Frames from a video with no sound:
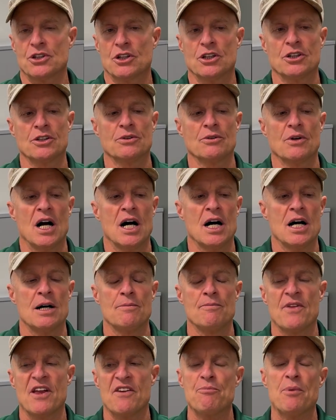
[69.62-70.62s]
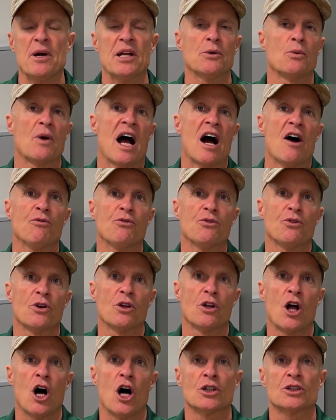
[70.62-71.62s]
are, they've been around for a
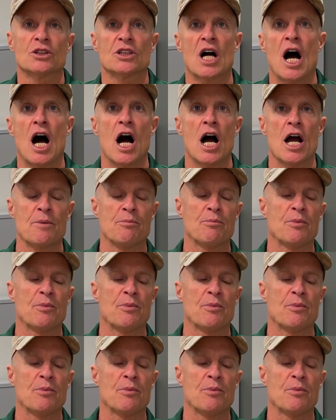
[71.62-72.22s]
long time,